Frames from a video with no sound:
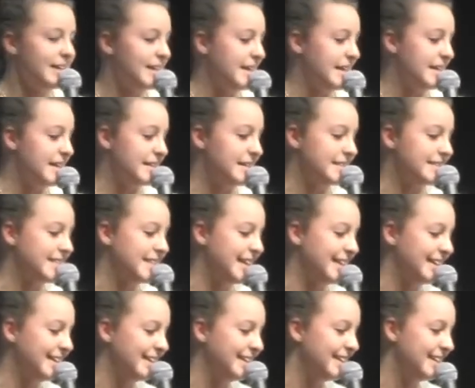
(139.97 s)
And
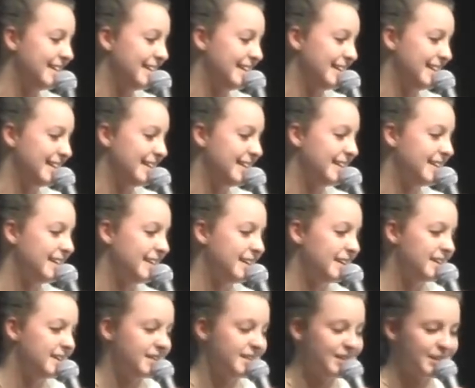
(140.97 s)

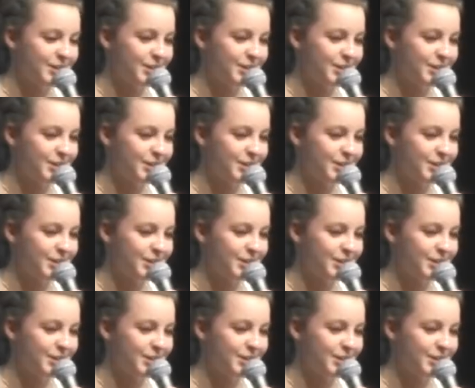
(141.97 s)
you